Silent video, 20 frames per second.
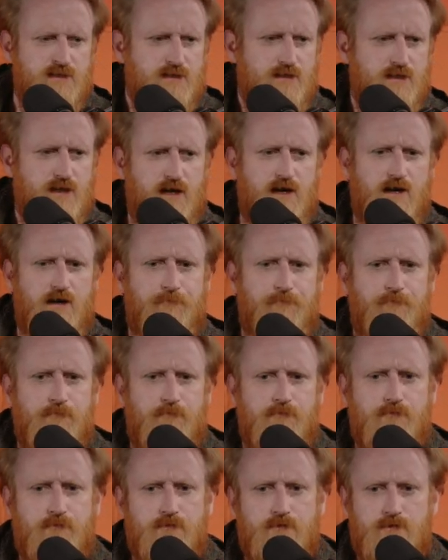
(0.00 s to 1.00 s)
um,
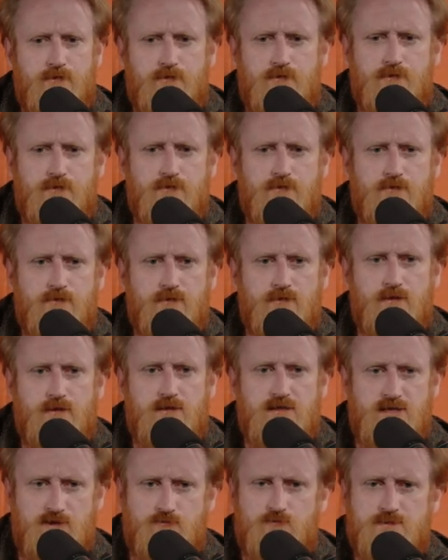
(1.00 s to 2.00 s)
uh,
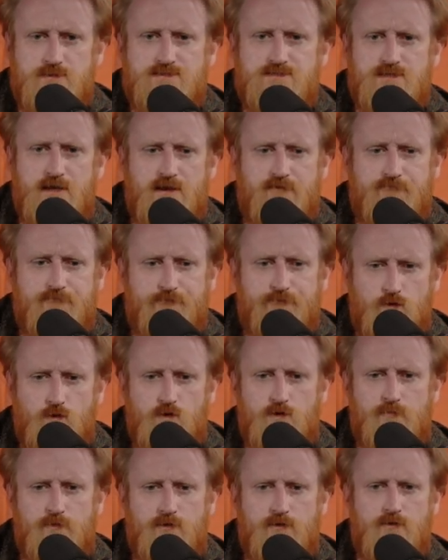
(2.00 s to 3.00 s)
he was a
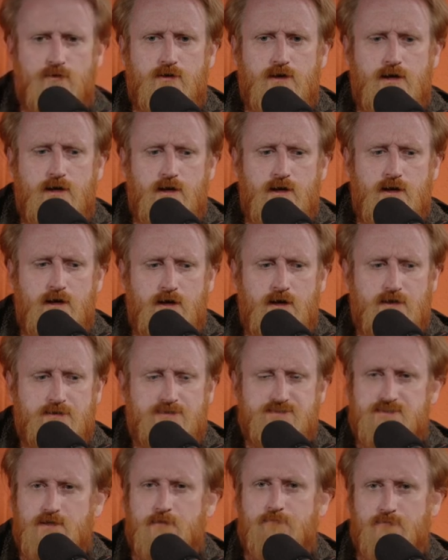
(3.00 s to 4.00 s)
former uh,
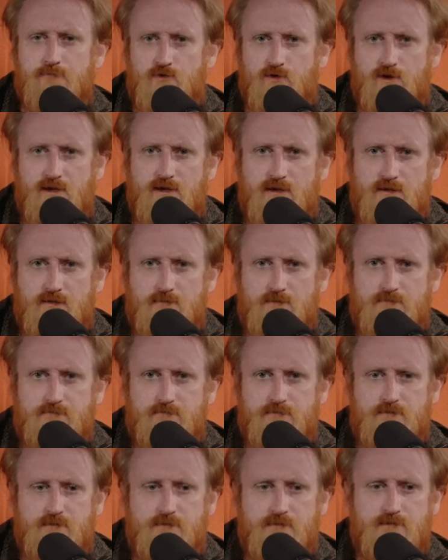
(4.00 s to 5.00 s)
submarine
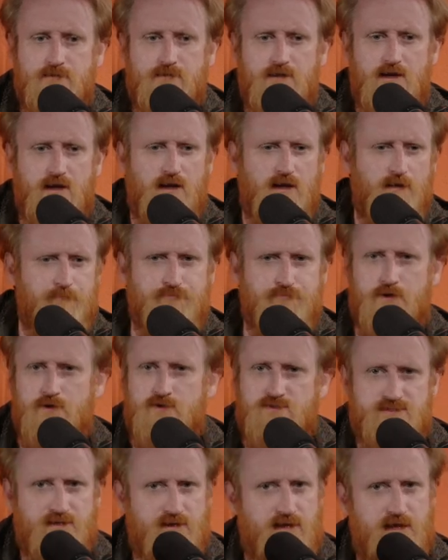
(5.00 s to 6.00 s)
uh,
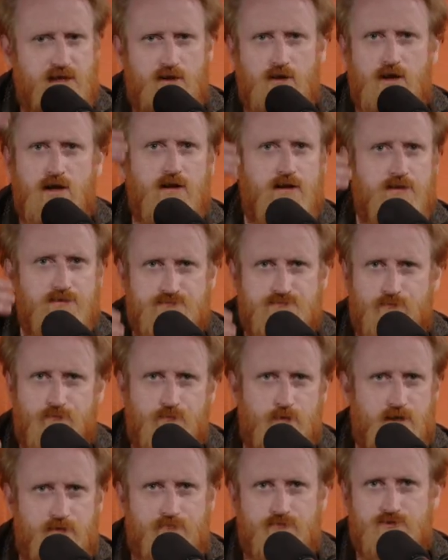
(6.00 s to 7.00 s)
personnel, I,
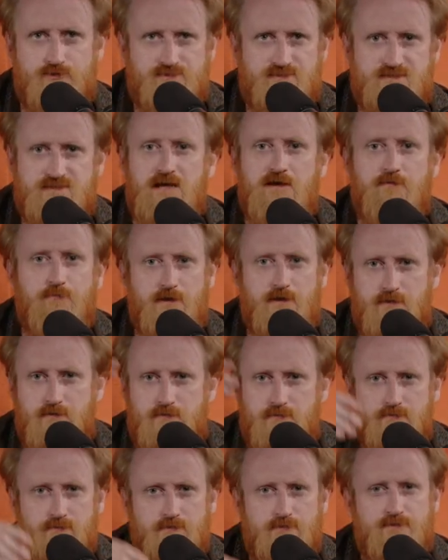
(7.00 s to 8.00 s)
whatever,
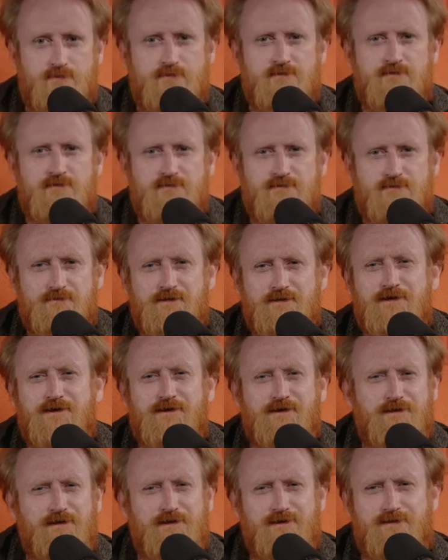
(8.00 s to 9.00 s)
seaman, uh,
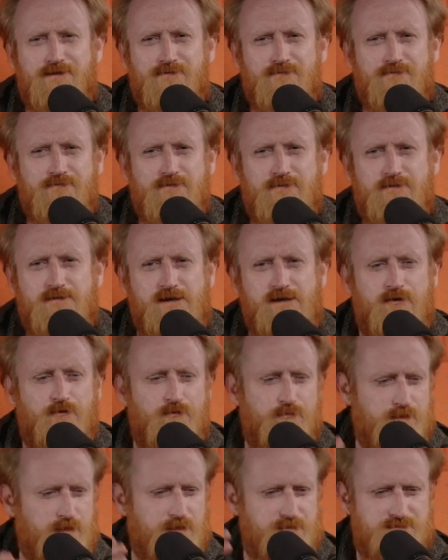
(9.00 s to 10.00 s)
you
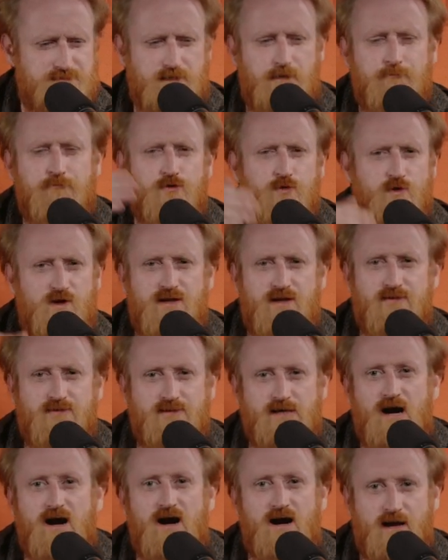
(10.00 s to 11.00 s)
know, a submarine
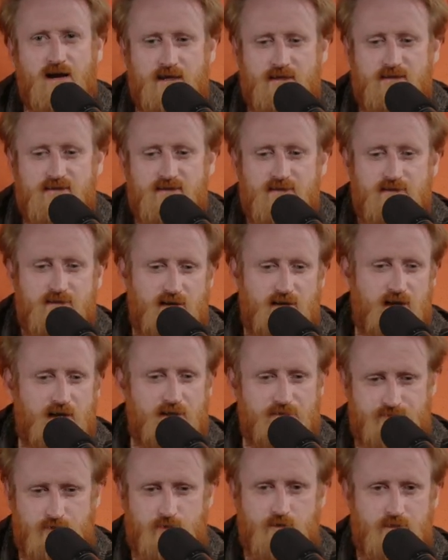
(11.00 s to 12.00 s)
guy
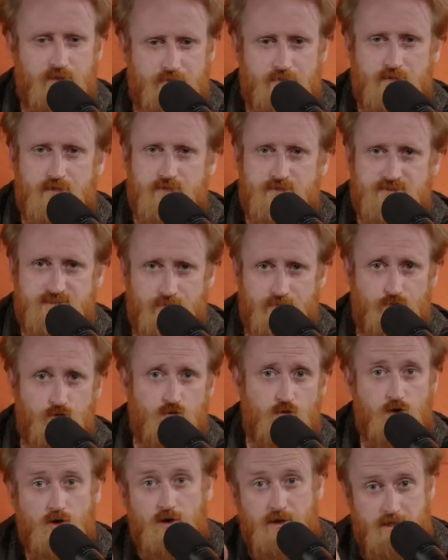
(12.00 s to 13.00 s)
uh, during the Civil
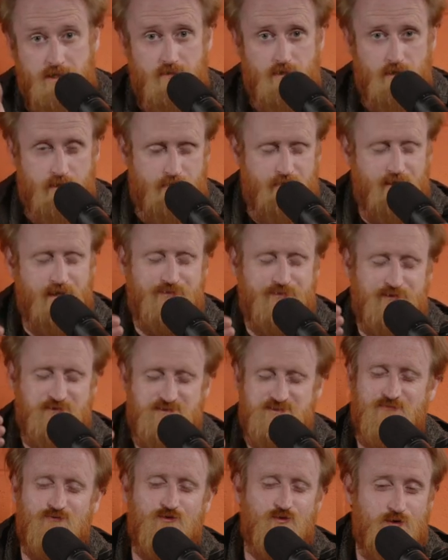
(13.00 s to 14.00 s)
War. He or not the
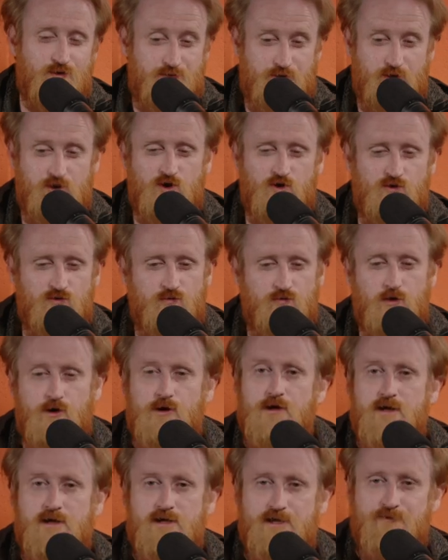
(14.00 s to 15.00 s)
Civil War, the Cold
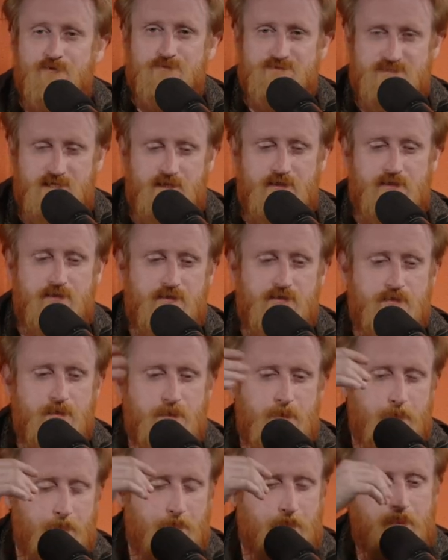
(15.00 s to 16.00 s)
War. He was in
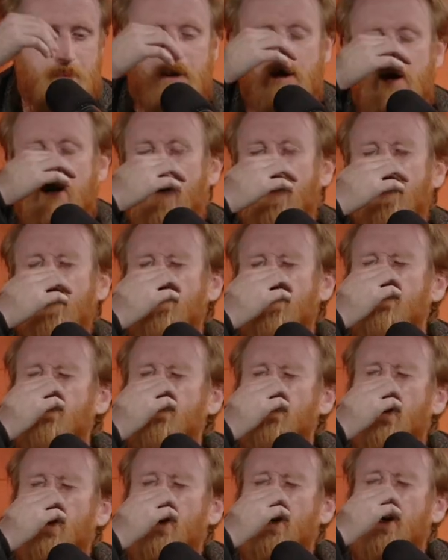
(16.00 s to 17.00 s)
uh,
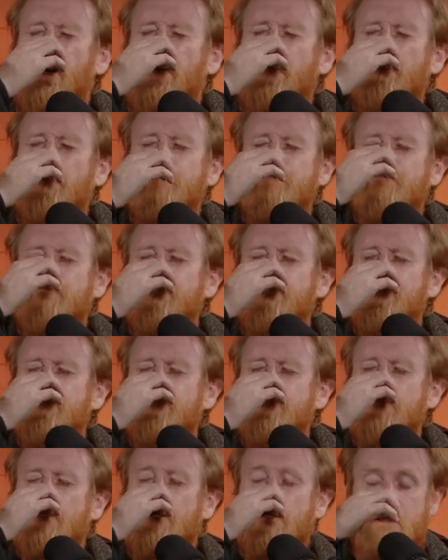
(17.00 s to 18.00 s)
um,
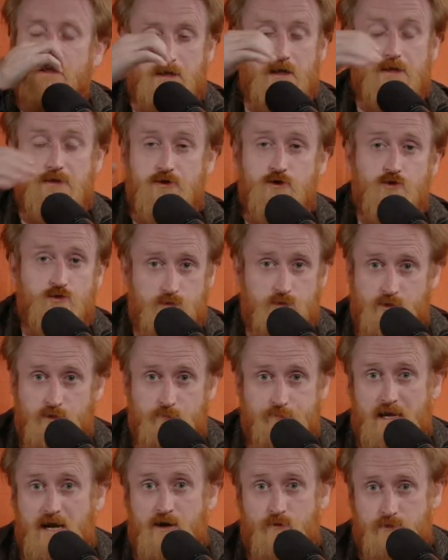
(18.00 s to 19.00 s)
a, a nuclear
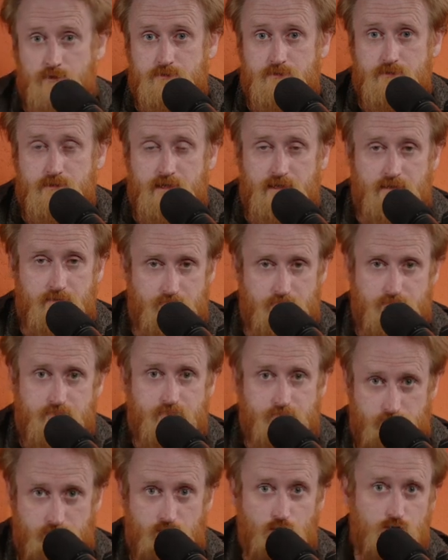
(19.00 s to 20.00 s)
powered and
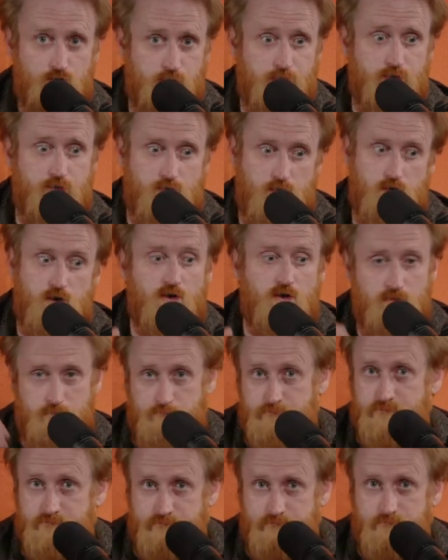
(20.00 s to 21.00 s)
nuclear
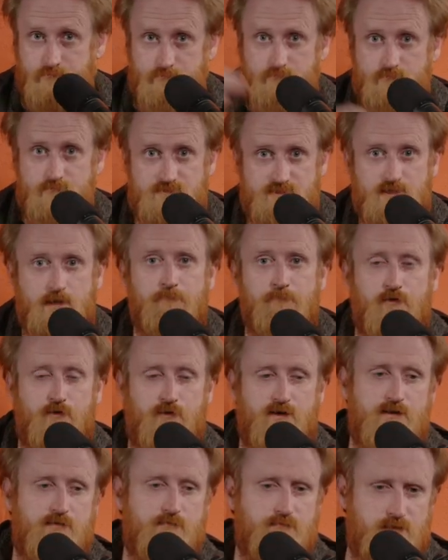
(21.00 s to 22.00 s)
armed
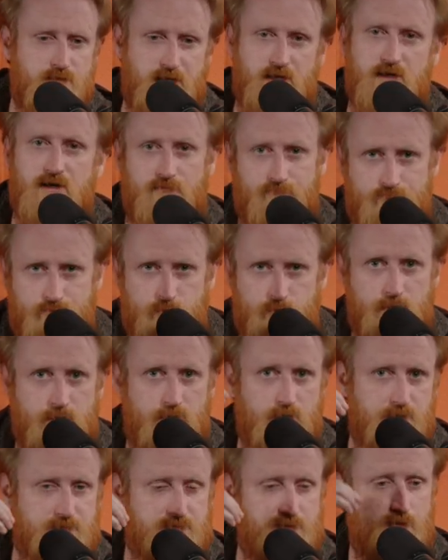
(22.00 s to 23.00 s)
submarine, like Hunt for Red
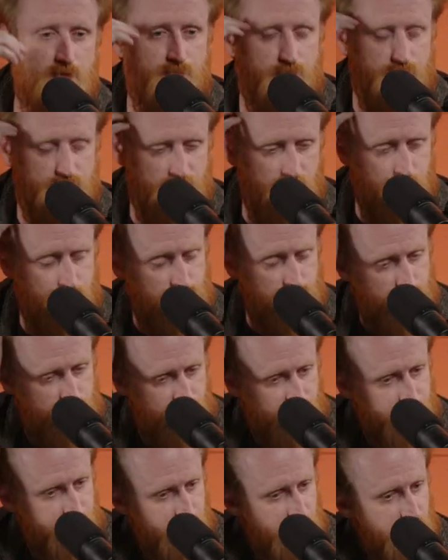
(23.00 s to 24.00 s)
October type of
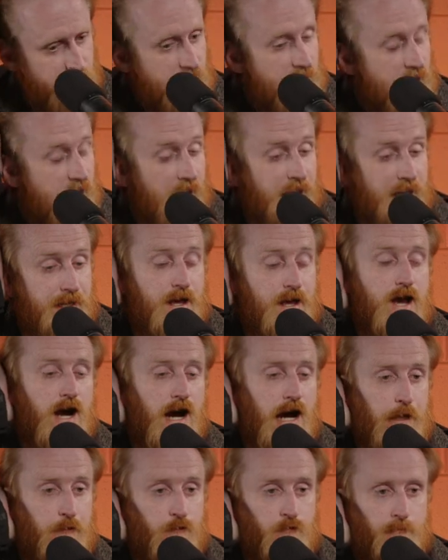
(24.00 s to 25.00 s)
shit. And
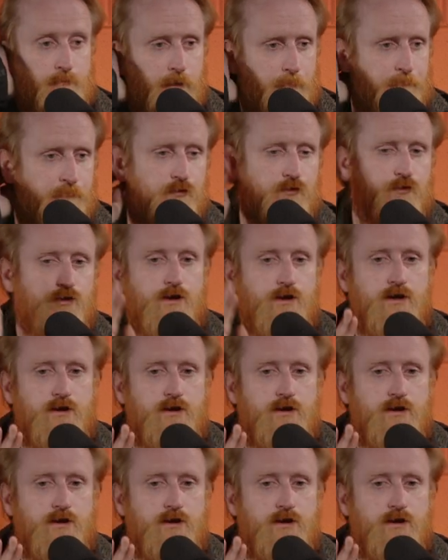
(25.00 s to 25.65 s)
I remember